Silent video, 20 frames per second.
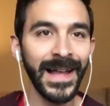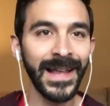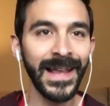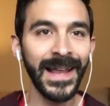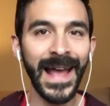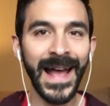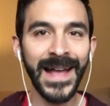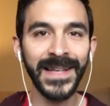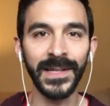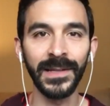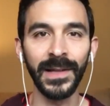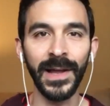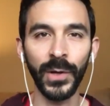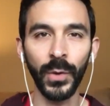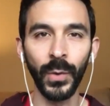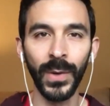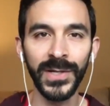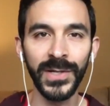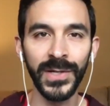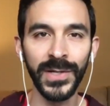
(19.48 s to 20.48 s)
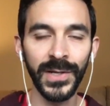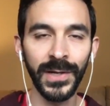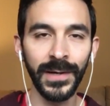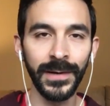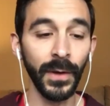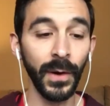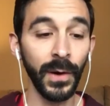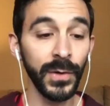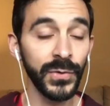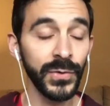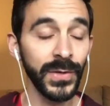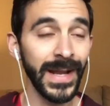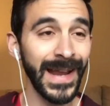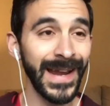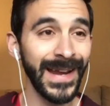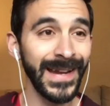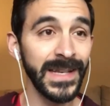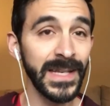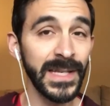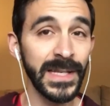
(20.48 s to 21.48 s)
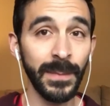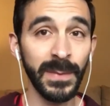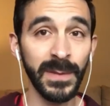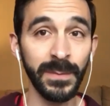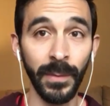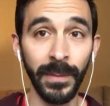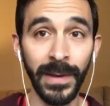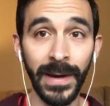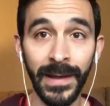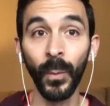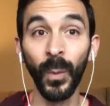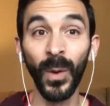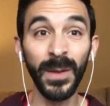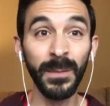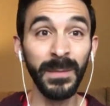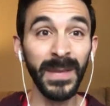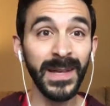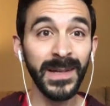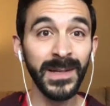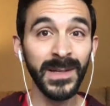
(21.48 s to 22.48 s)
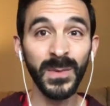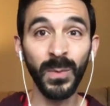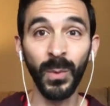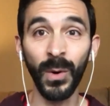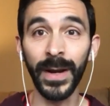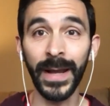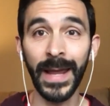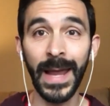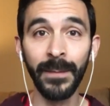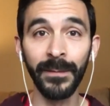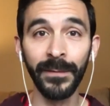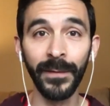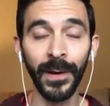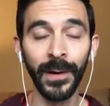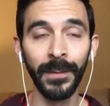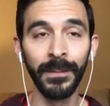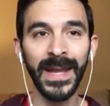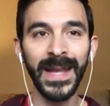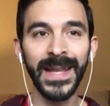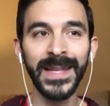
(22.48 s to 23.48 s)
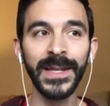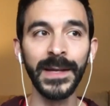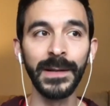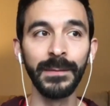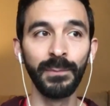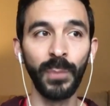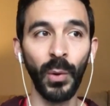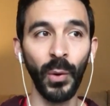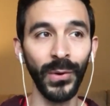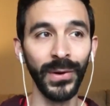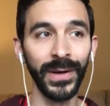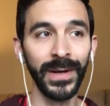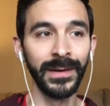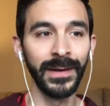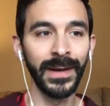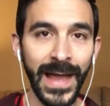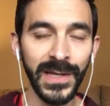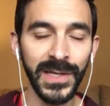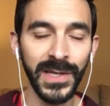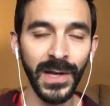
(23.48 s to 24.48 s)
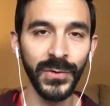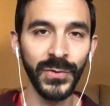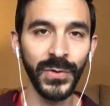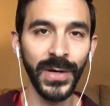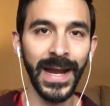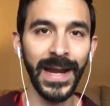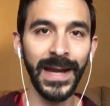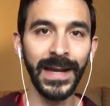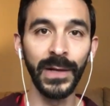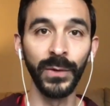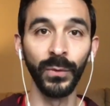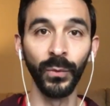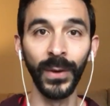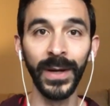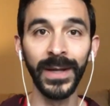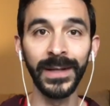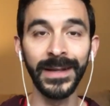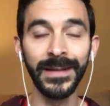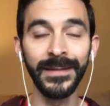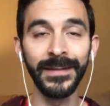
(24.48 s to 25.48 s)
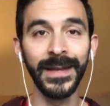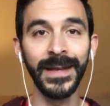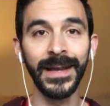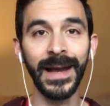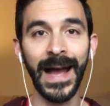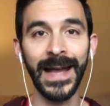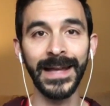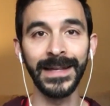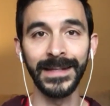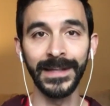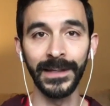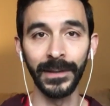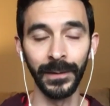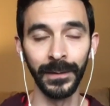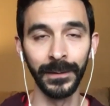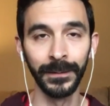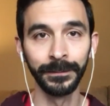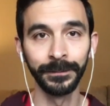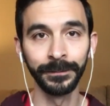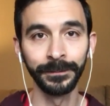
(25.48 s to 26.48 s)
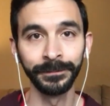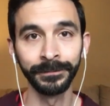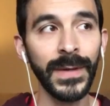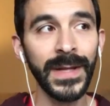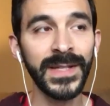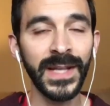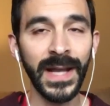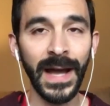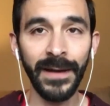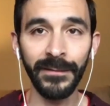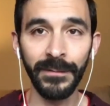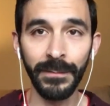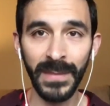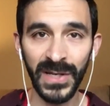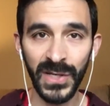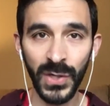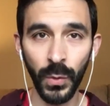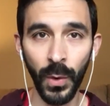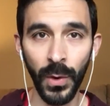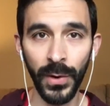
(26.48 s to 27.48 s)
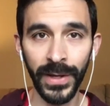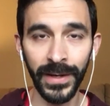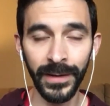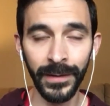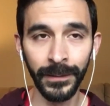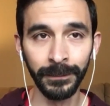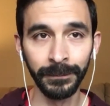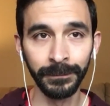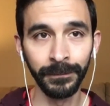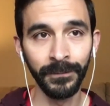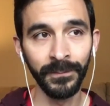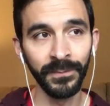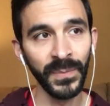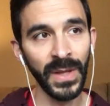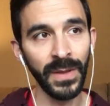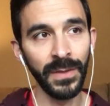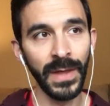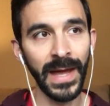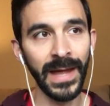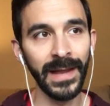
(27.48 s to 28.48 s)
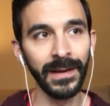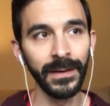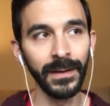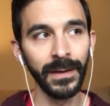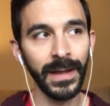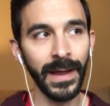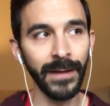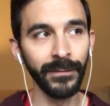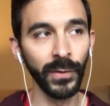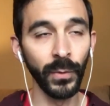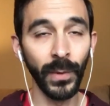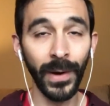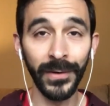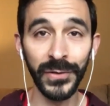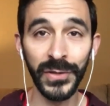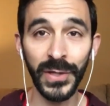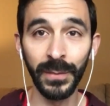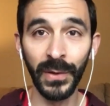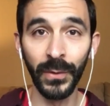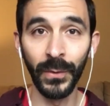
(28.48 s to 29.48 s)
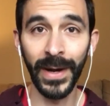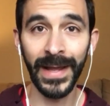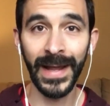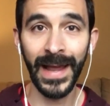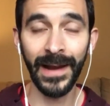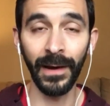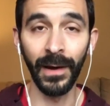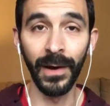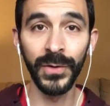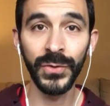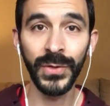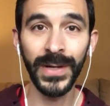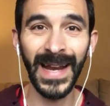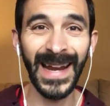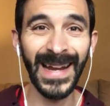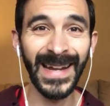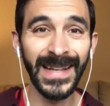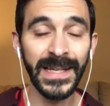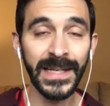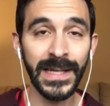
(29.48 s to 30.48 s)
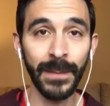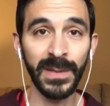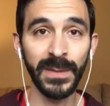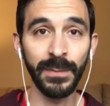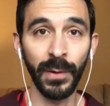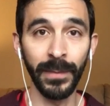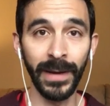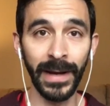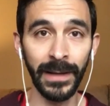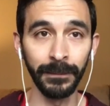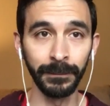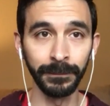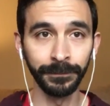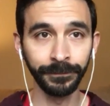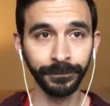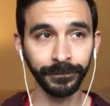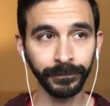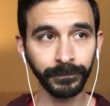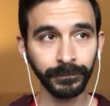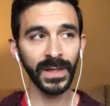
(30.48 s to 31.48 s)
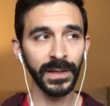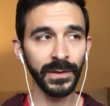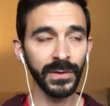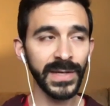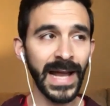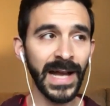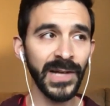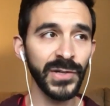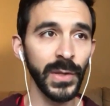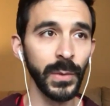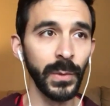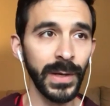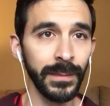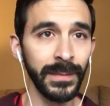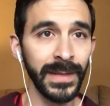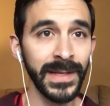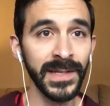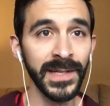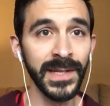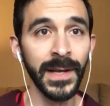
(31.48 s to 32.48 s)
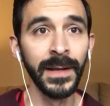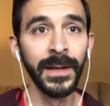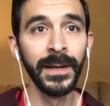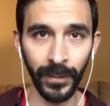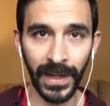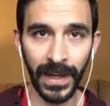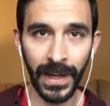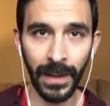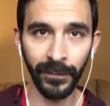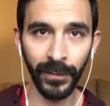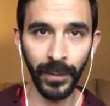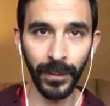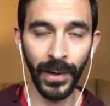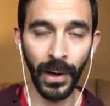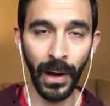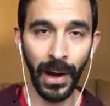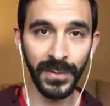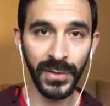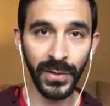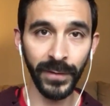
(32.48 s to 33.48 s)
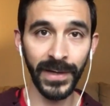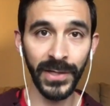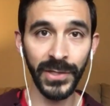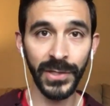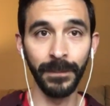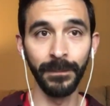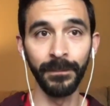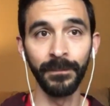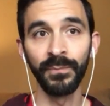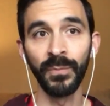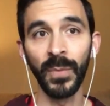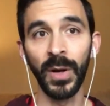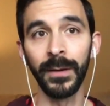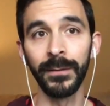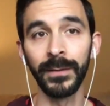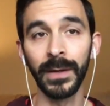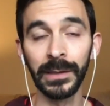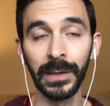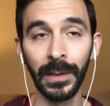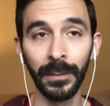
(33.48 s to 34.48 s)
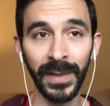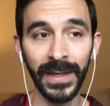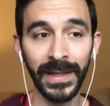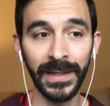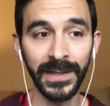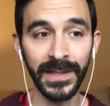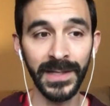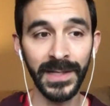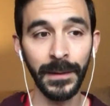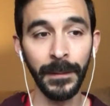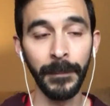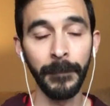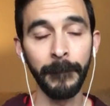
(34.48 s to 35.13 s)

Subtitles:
get asked a lot of questions on 180 steps per minute, what it means, where it came from, is it important, is 180 really the ideal? It's kind of misquoted that every runner should be running at 180 steps per minute. Here's actually what it means. It came from an observation of Olympians